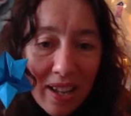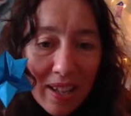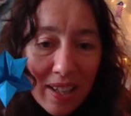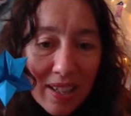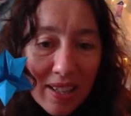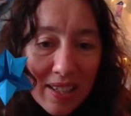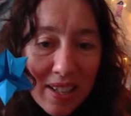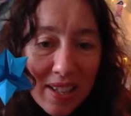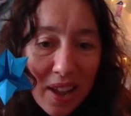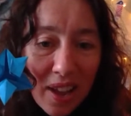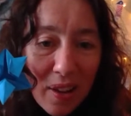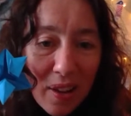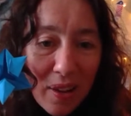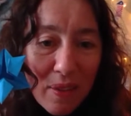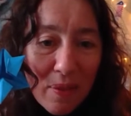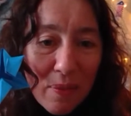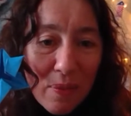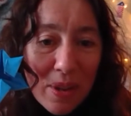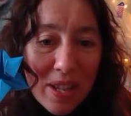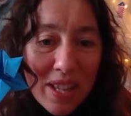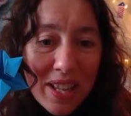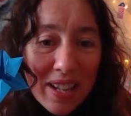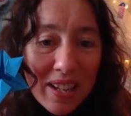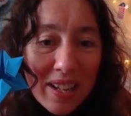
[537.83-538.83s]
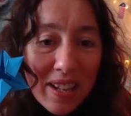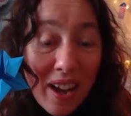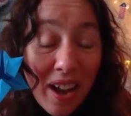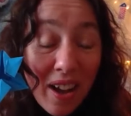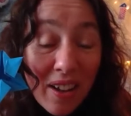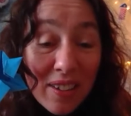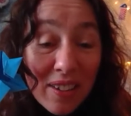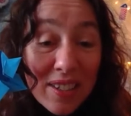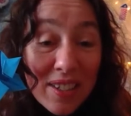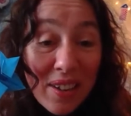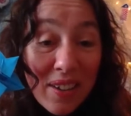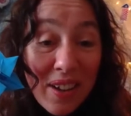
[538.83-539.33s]
So within,
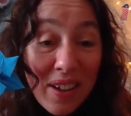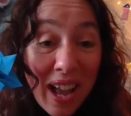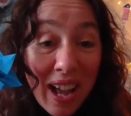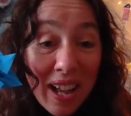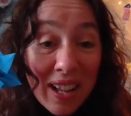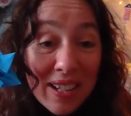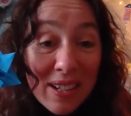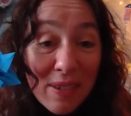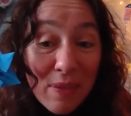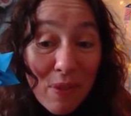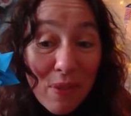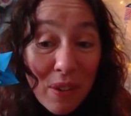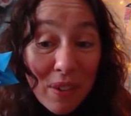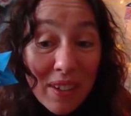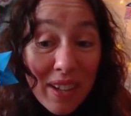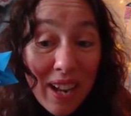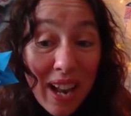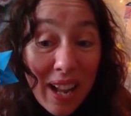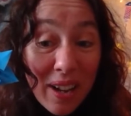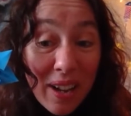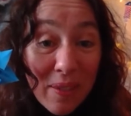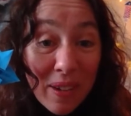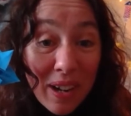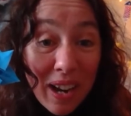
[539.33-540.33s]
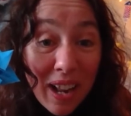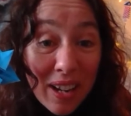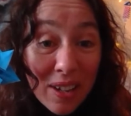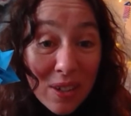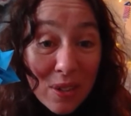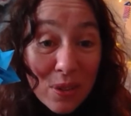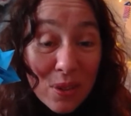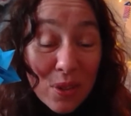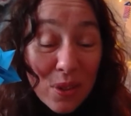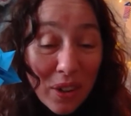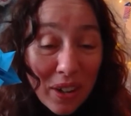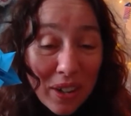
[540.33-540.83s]
I'll show you how to fold an
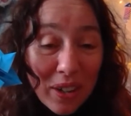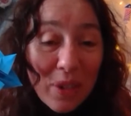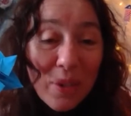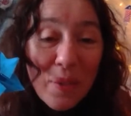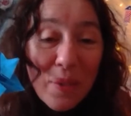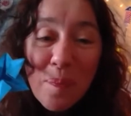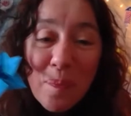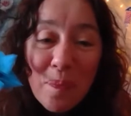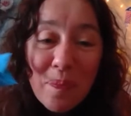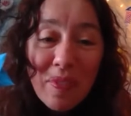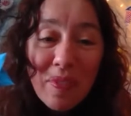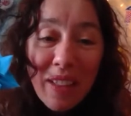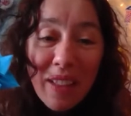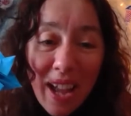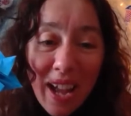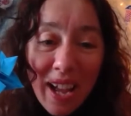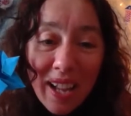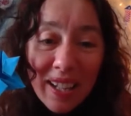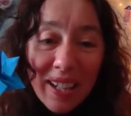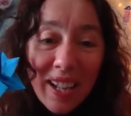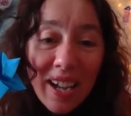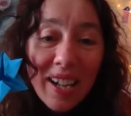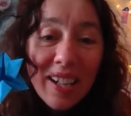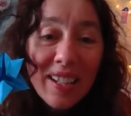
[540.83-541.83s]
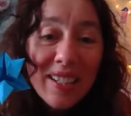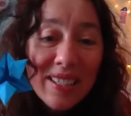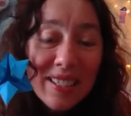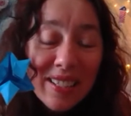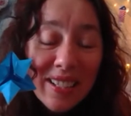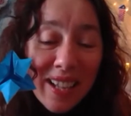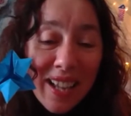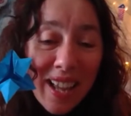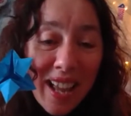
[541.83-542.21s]
equilateral triangle and cut.